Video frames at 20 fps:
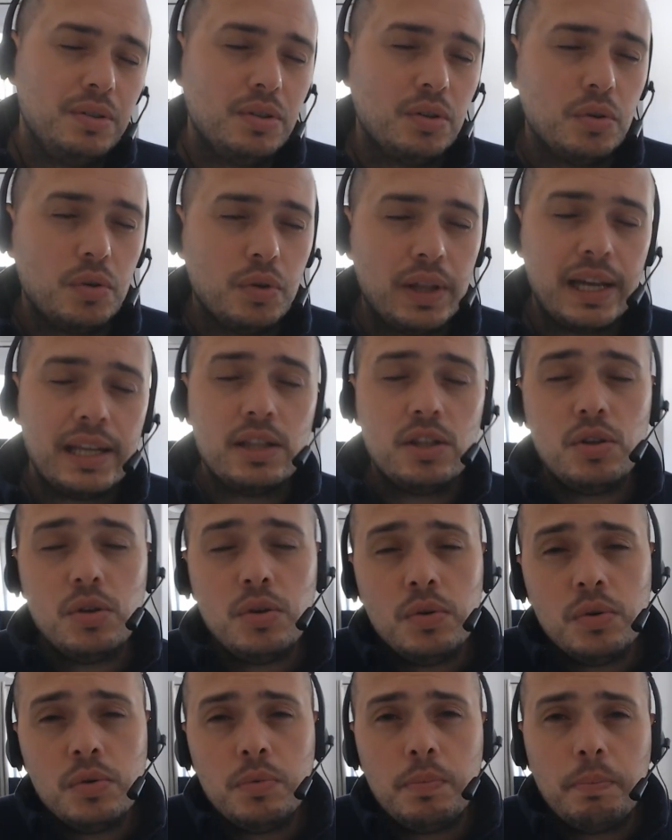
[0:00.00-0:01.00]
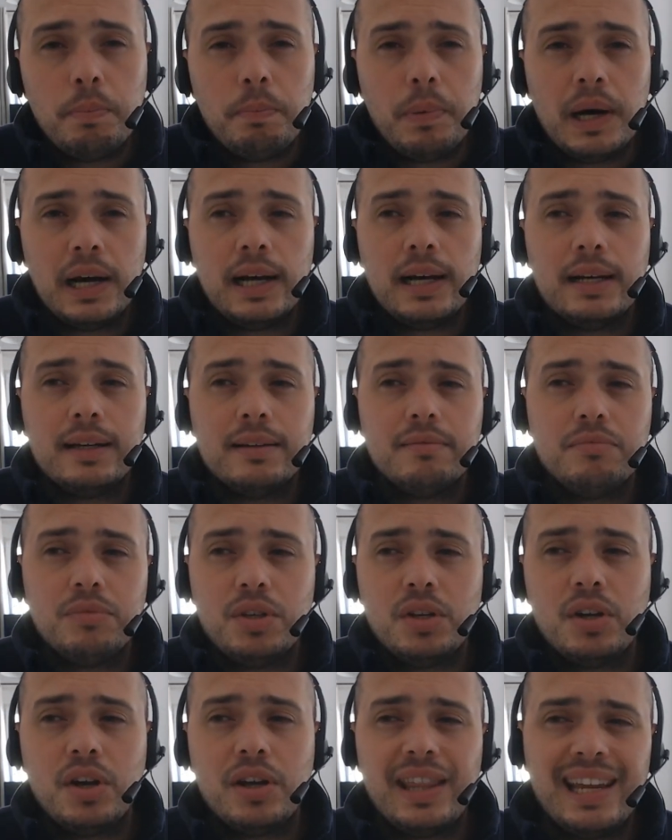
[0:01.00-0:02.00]
or they do, but you
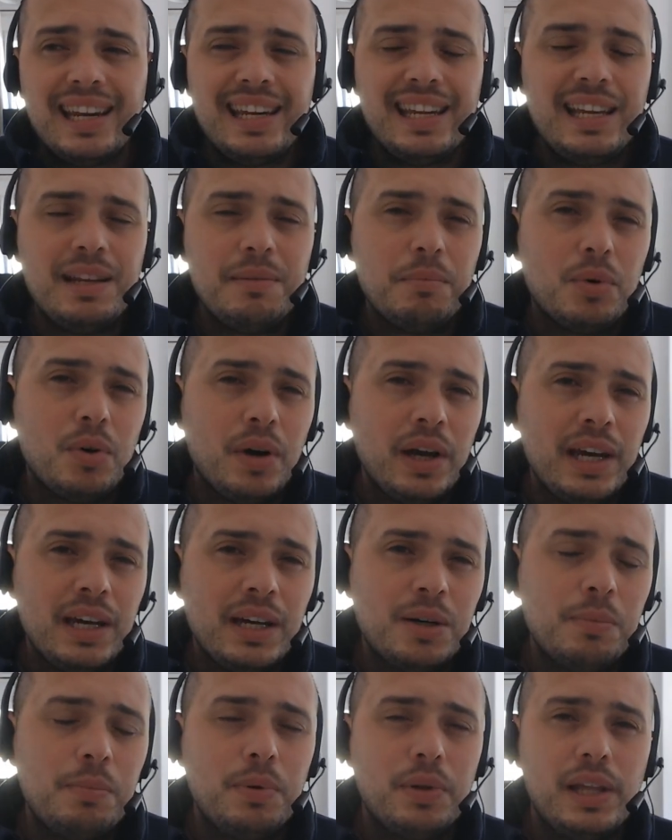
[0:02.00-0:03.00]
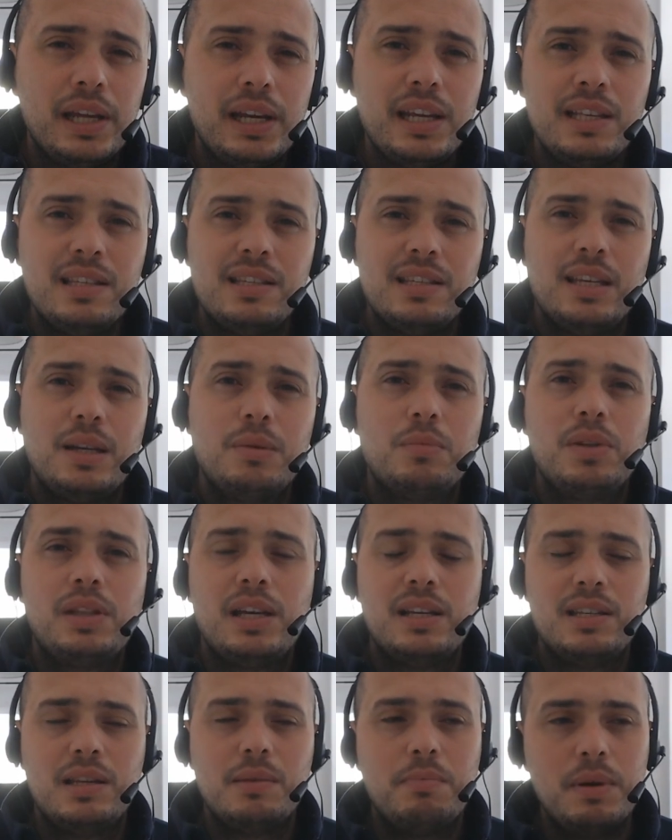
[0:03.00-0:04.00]
know they need more help, or they need someone
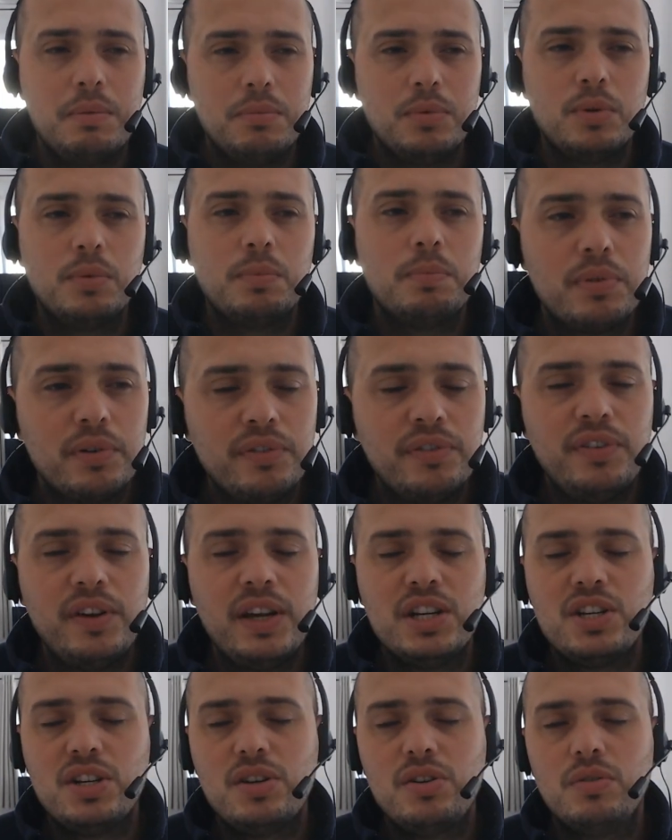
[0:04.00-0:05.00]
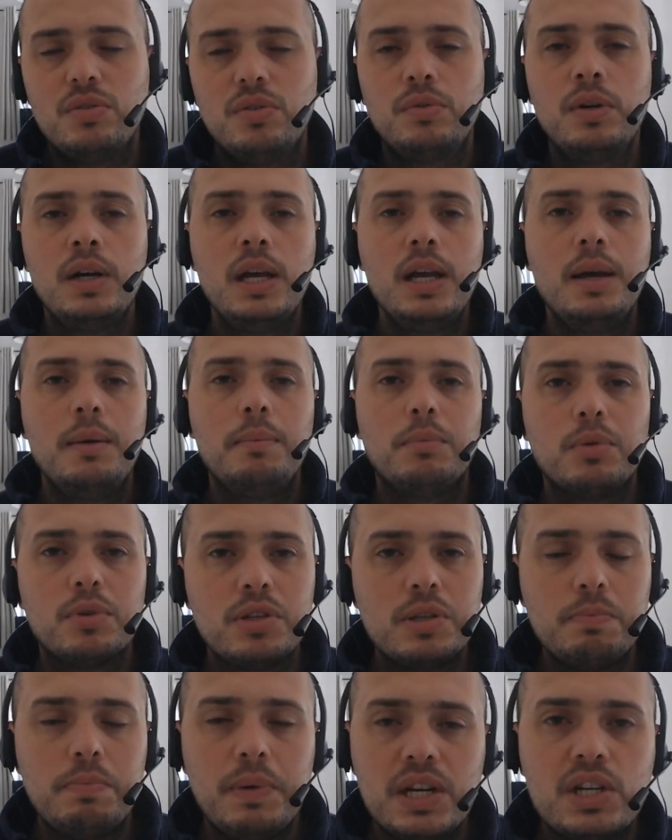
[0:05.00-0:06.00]
that's a bit more professional, more
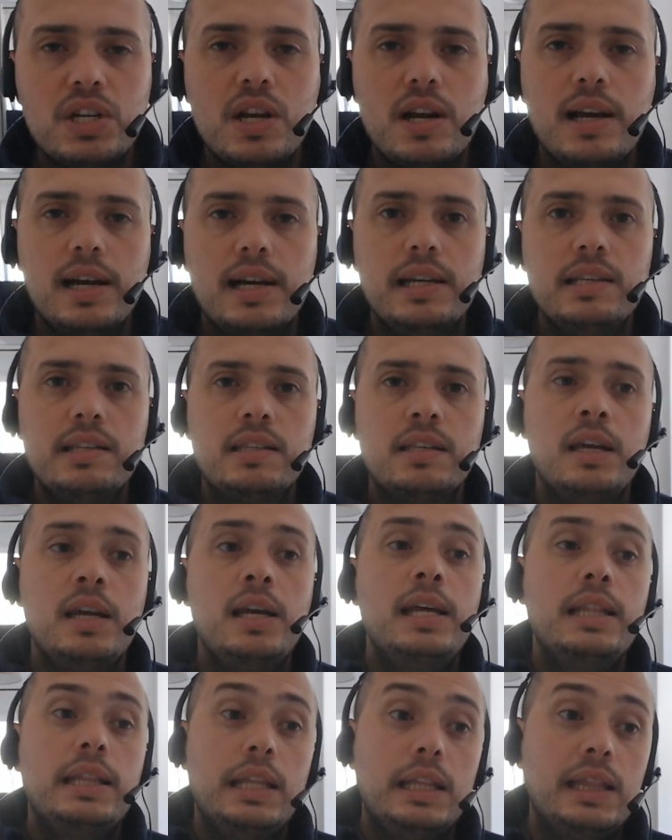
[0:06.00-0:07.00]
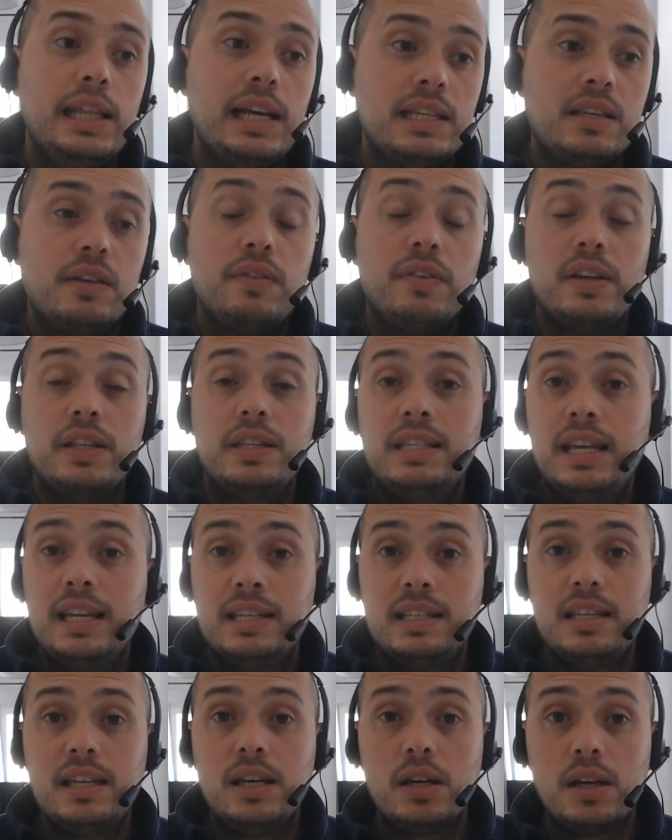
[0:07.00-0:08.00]
specialized, then that's a
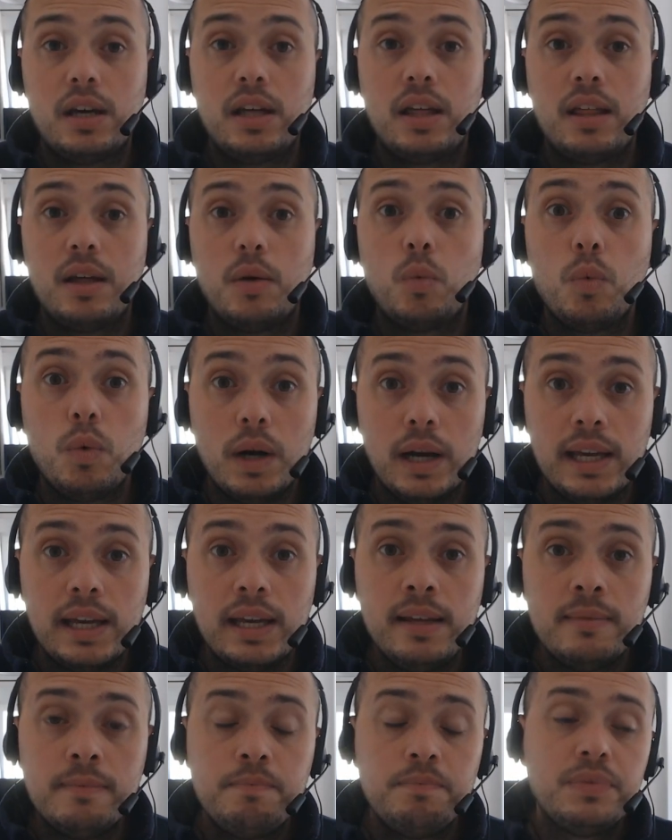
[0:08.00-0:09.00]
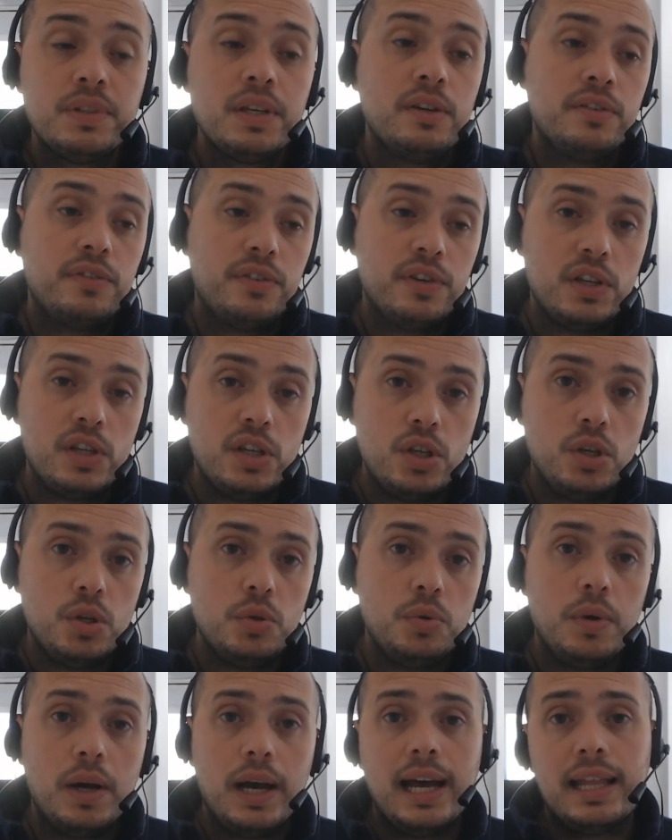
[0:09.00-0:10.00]
fantastic way for you
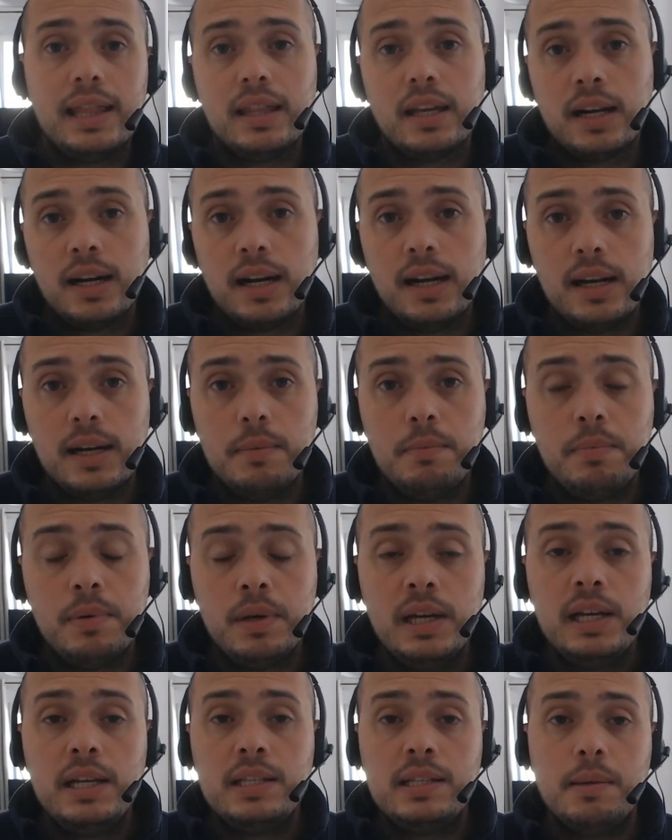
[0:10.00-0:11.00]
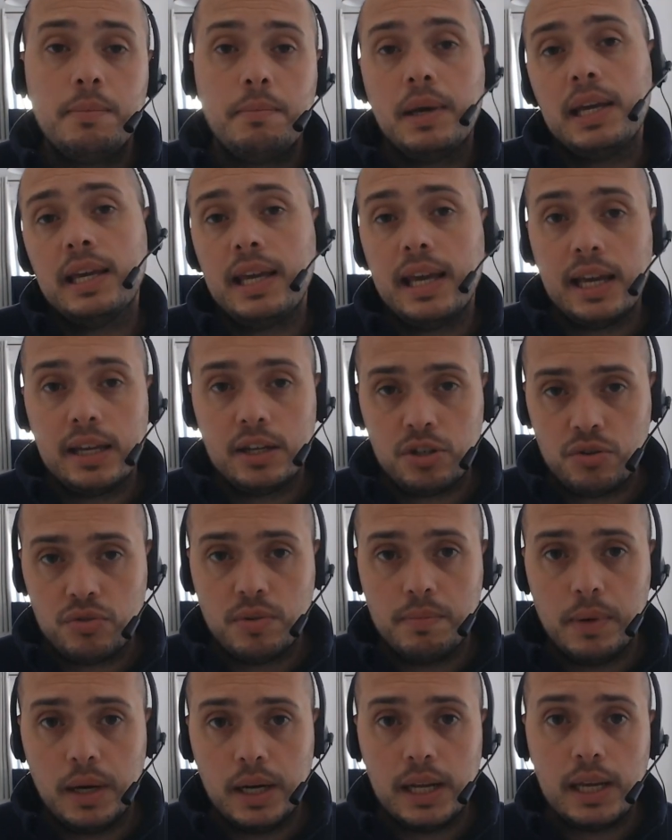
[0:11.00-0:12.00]
and the club to make extra
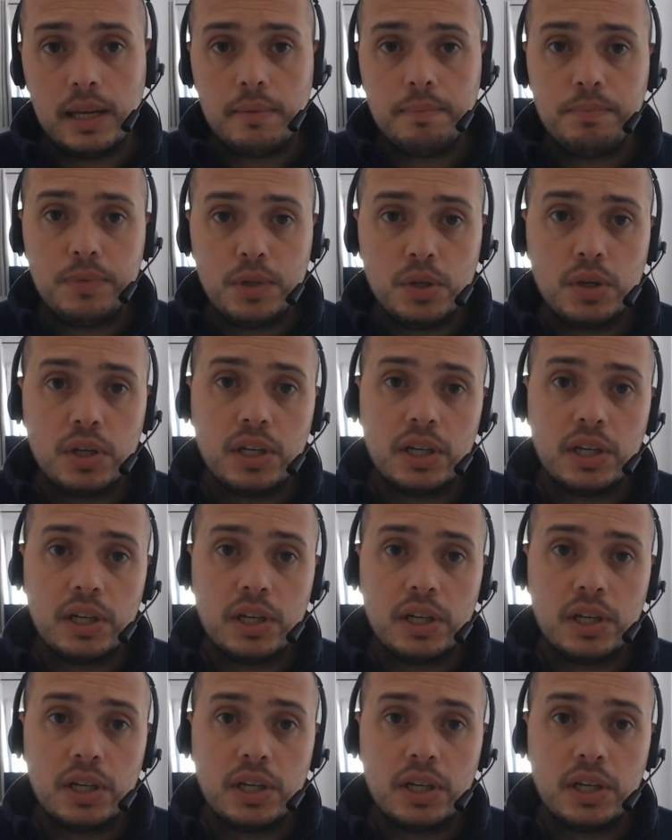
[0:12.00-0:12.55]
money. You can